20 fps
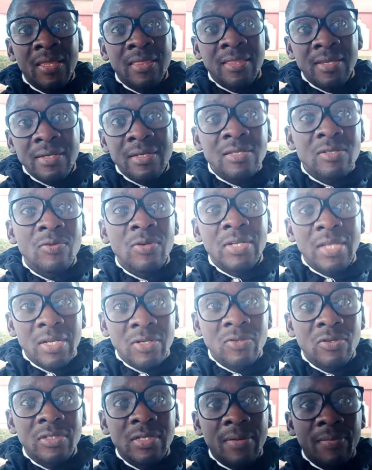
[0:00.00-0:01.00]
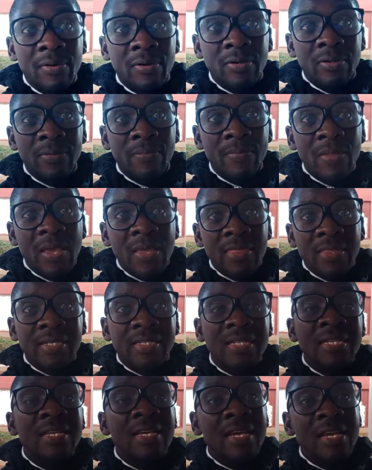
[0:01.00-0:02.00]
That is what I talked about.
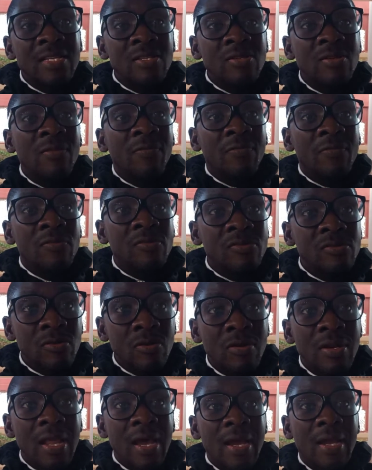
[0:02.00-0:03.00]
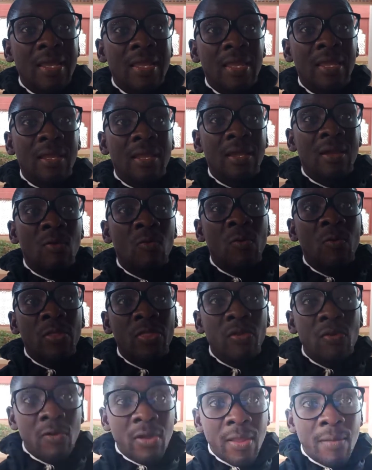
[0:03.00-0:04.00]
That in case if you're so lucky with
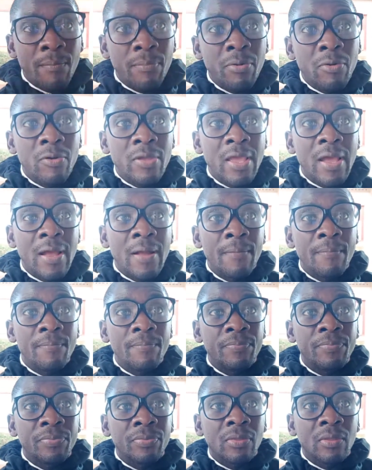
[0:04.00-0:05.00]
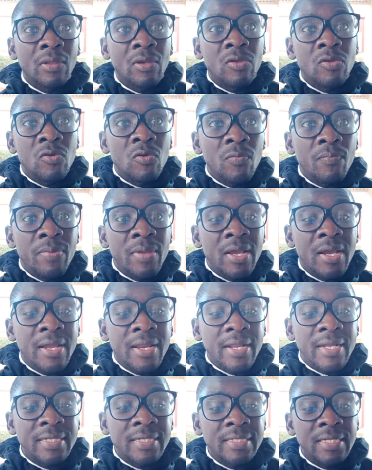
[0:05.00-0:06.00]
your employer, you'll be
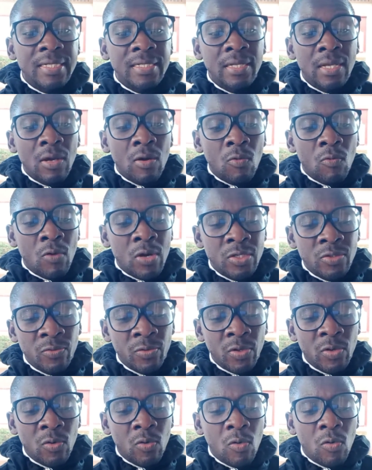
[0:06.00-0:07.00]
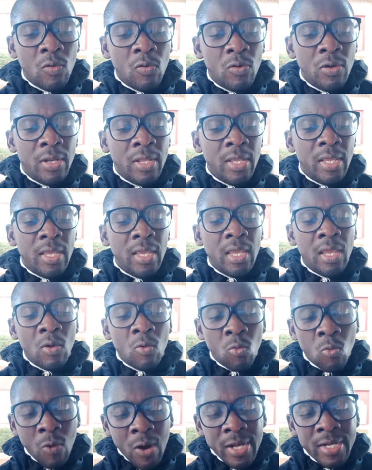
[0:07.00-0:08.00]
granted what we call a
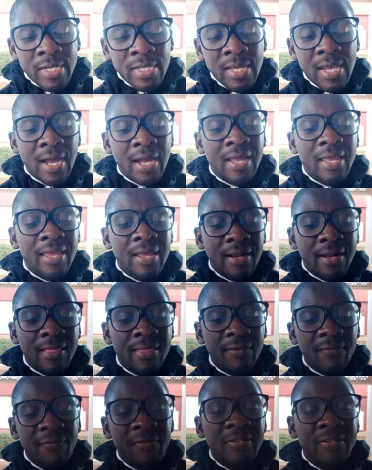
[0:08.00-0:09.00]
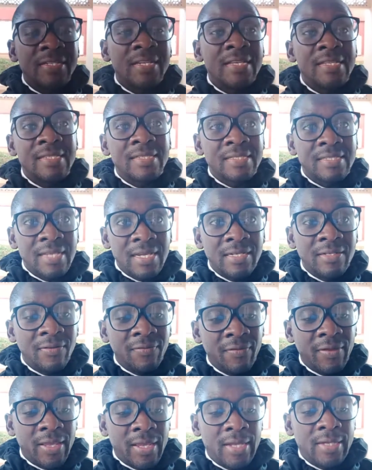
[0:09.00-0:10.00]
one-year healthy fitness
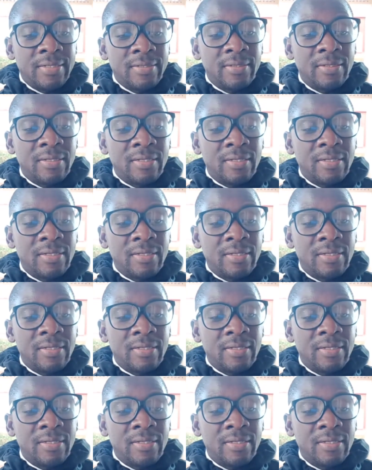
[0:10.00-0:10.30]
certificate.